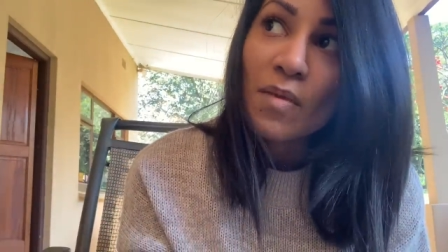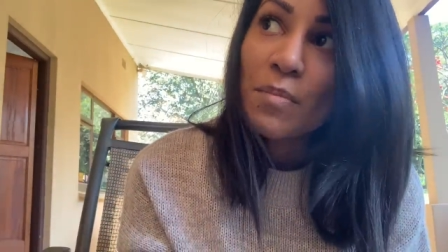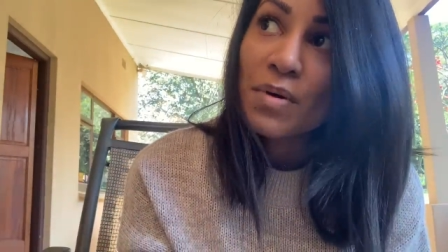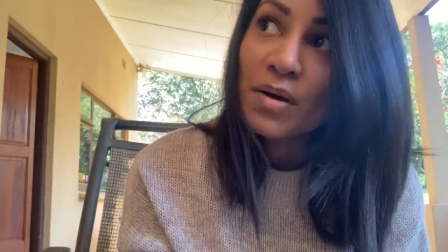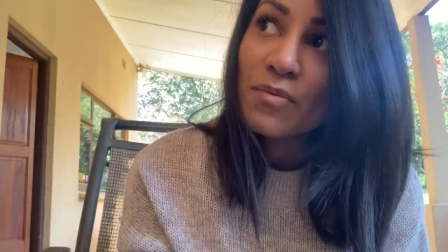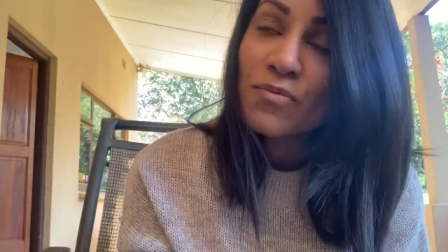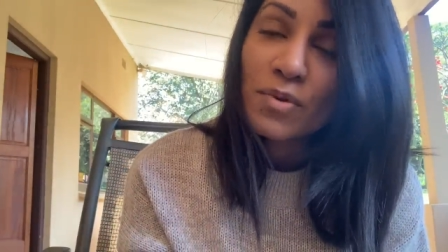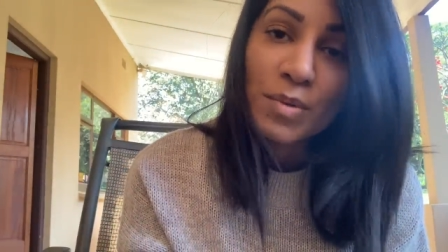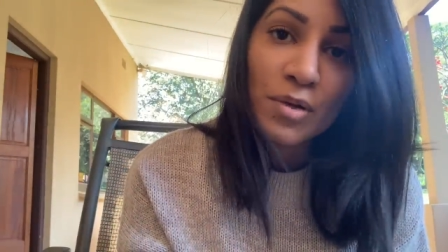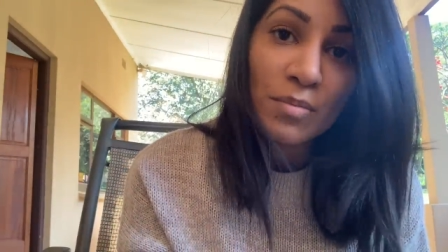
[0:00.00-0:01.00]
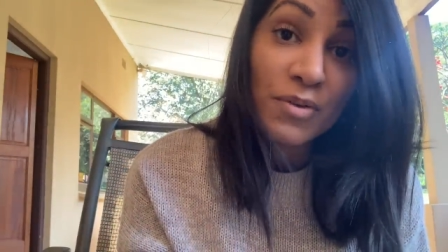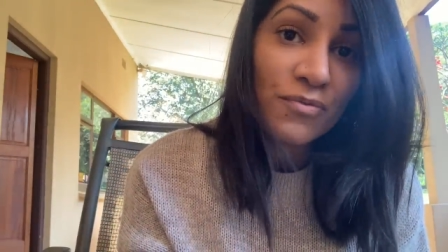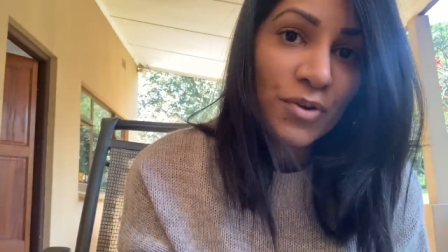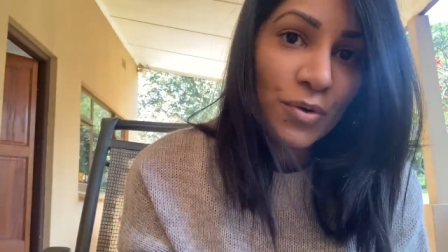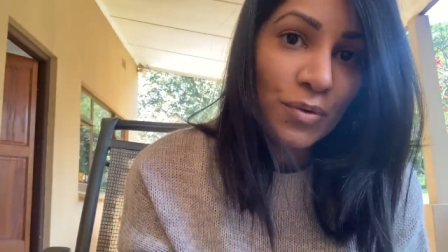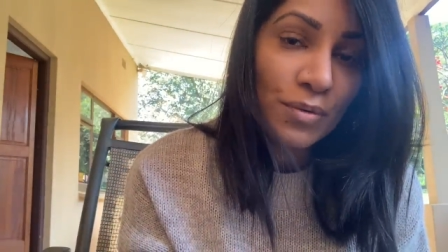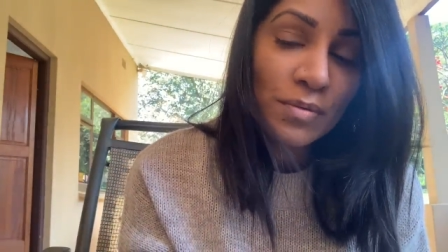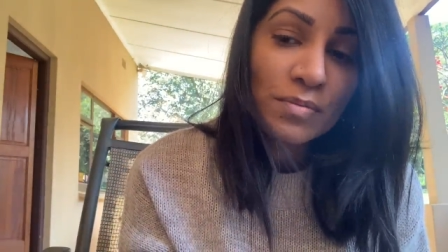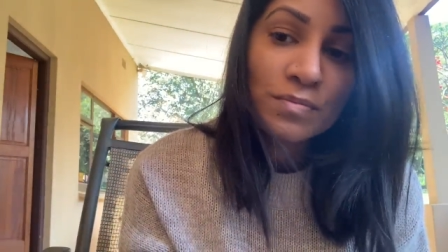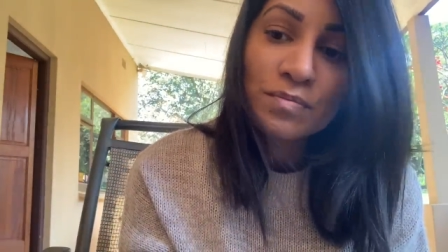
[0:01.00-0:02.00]
but I'm filming on my
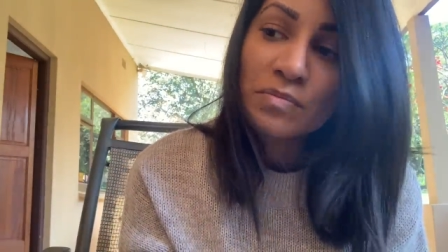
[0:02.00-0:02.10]
phone.